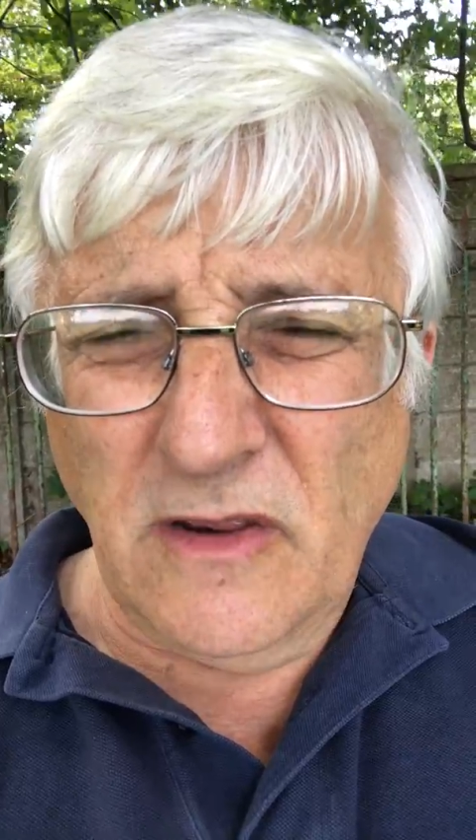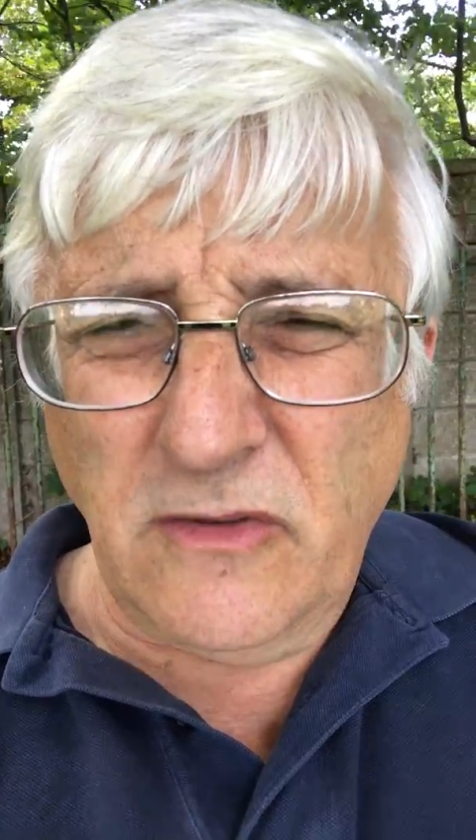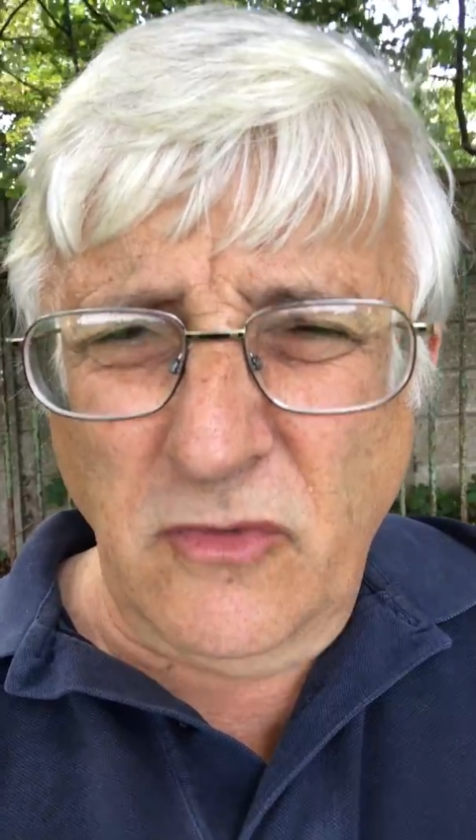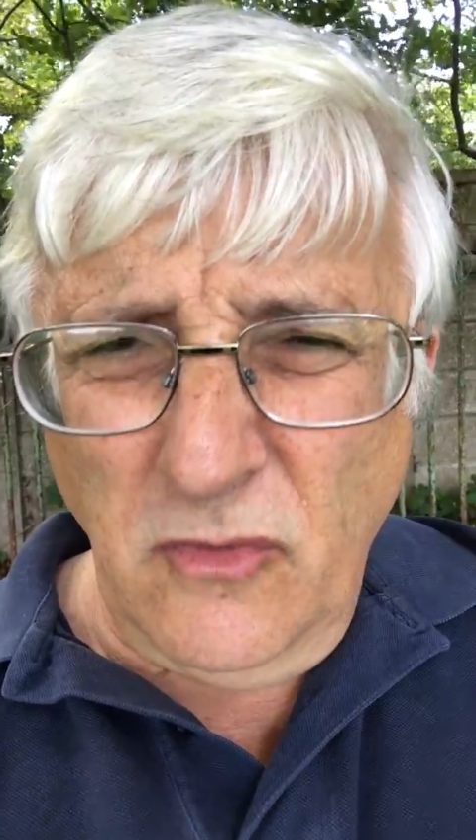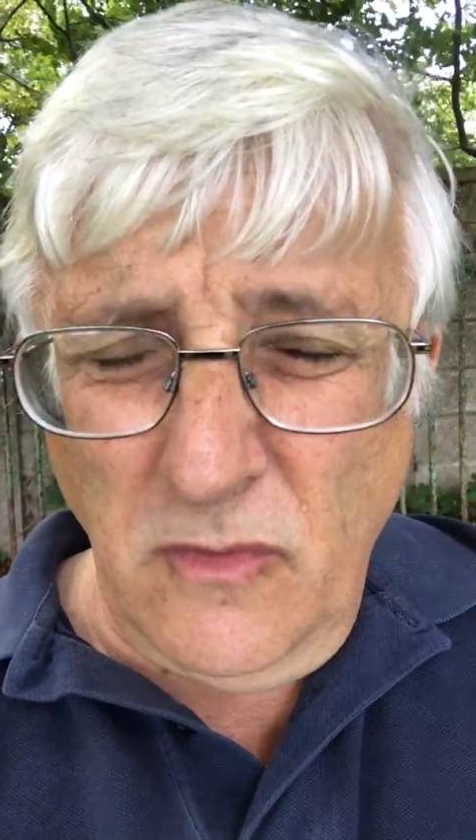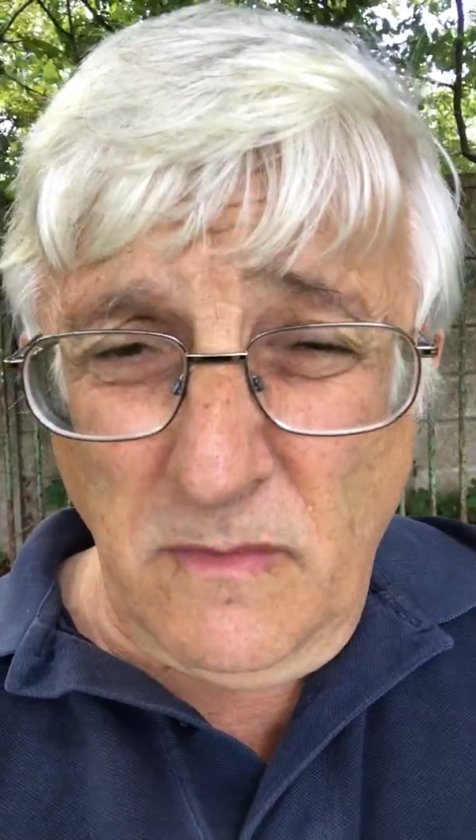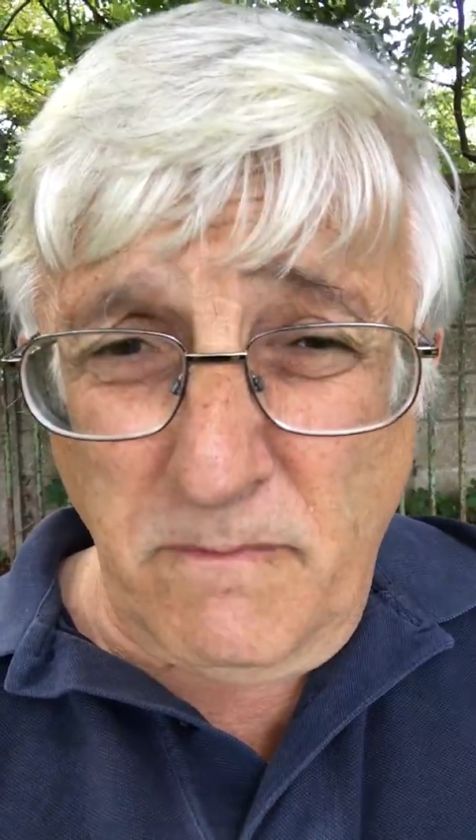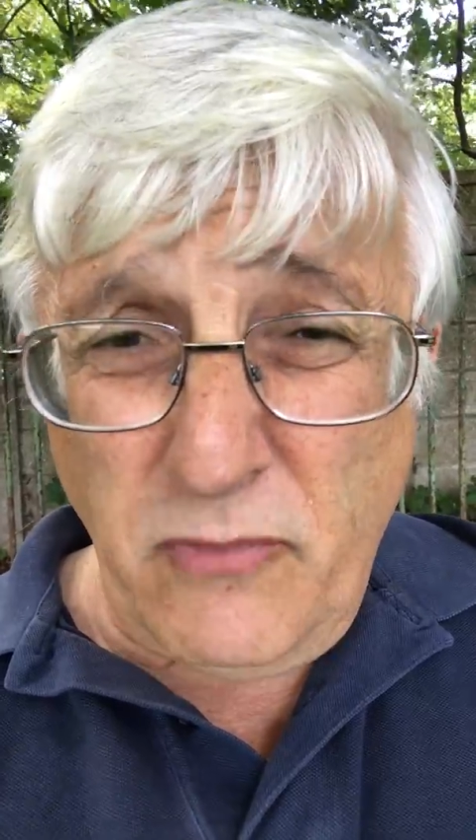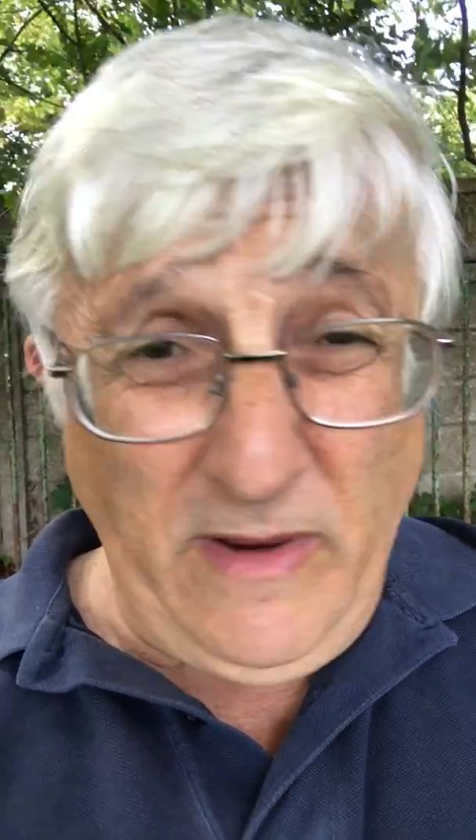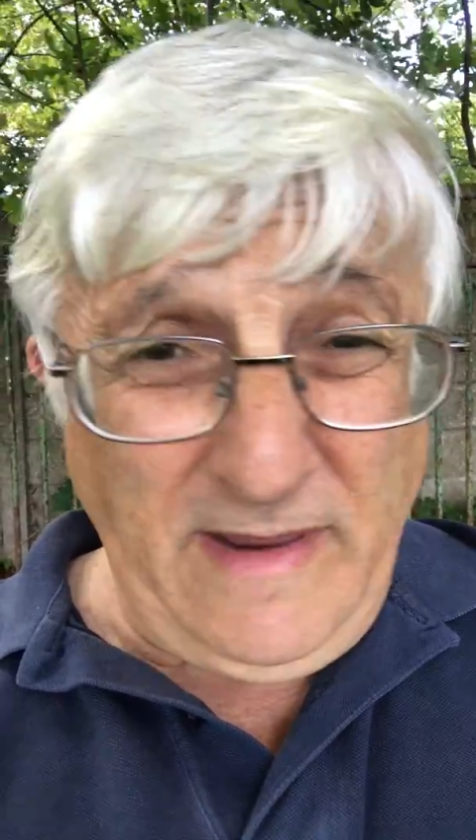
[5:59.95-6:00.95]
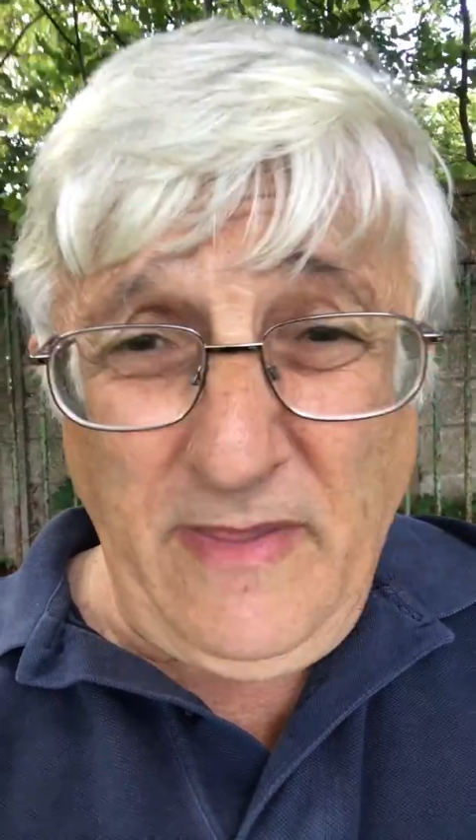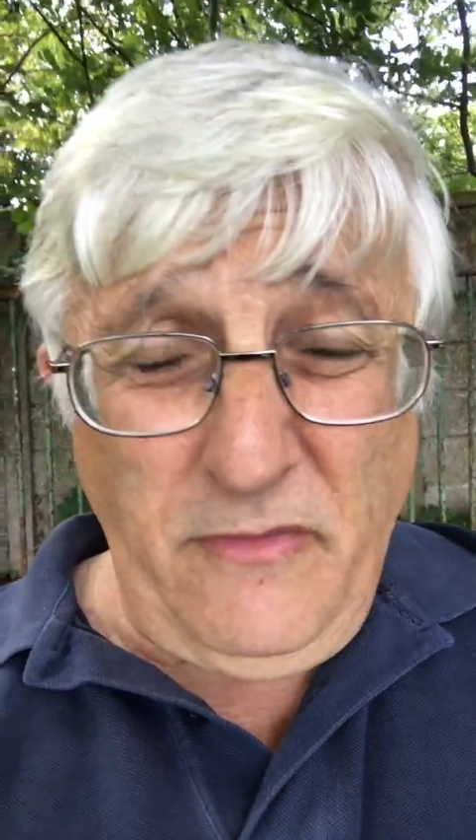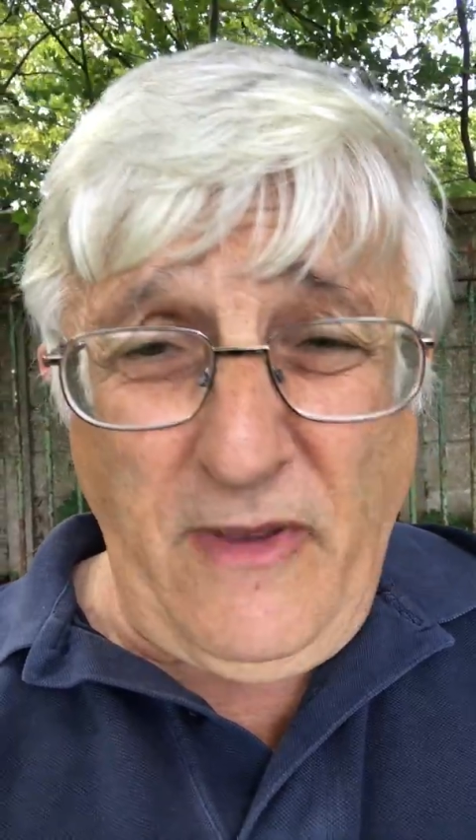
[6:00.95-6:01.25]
to break down the